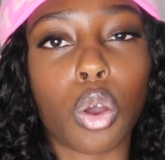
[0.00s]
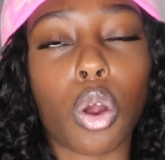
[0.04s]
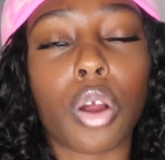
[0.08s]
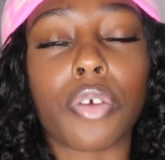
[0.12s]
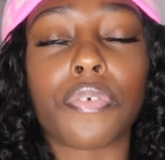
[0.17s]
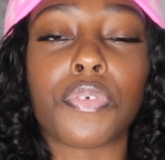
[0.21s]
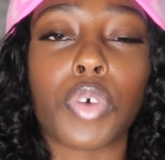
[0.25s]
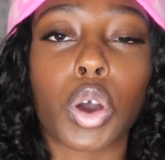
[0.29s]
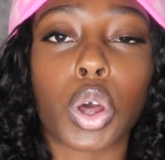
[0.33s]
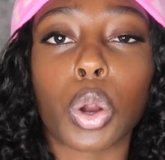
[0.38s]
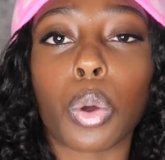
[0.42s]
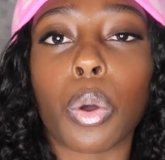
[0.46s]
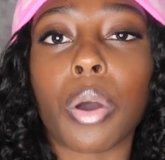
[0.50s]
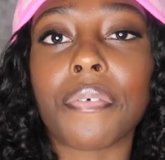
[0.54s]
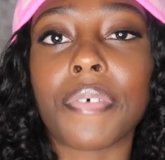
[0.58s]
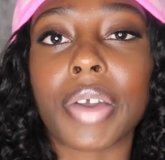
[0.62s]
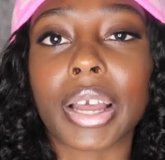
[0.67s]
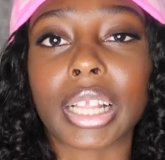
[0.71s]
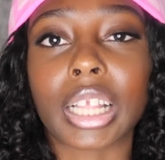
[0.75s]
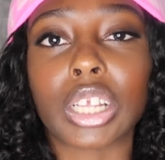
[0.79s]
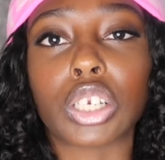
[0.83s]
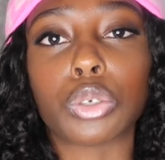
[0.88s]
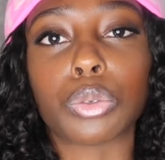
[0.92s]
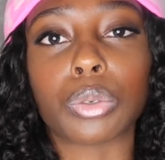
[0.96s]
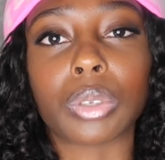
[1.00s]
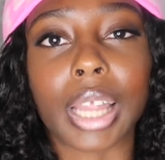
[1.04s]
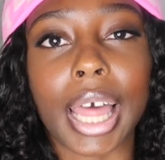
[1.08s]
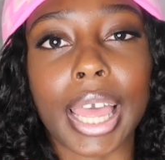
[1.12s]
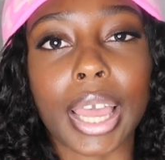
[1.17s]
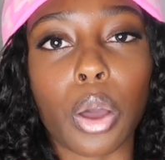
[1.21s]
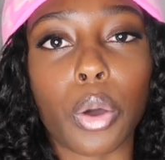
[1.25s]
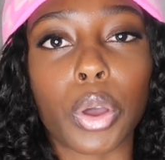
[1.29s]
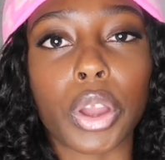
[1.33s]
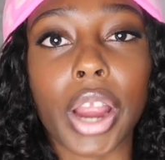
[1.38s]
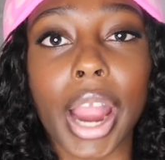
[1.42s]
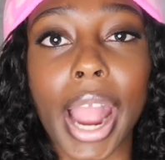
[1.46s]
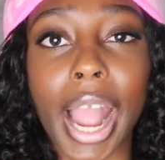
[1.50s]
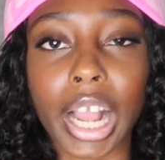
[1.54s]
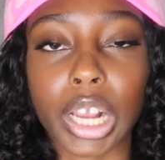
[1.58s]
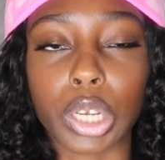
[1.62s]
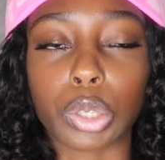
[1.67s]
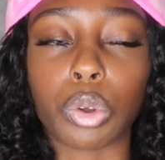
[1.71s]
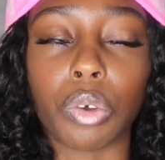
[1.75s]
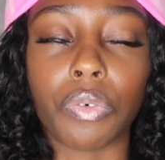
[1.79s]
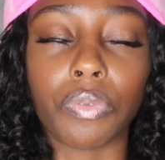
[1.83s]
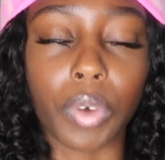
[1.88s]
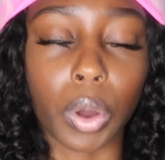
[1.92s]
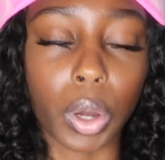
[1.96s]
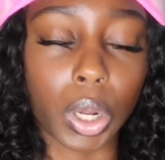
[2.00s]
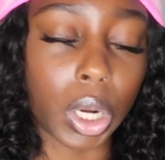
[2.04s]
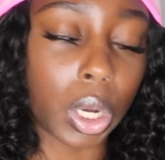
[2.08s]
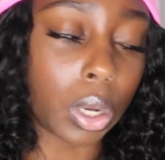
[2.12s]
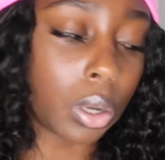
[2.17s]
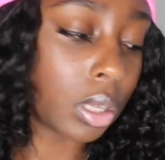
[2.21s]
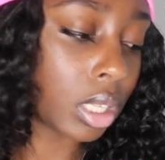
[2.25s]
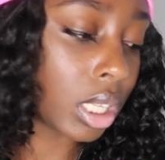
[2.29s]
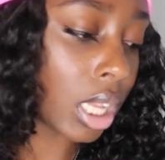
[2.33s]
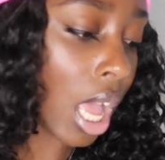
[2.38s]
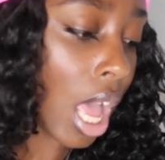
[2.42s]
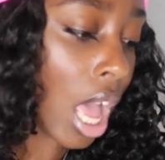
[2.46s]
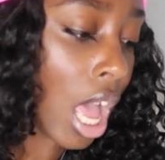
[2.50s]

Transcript: or photo effect that you would like on your actual photos.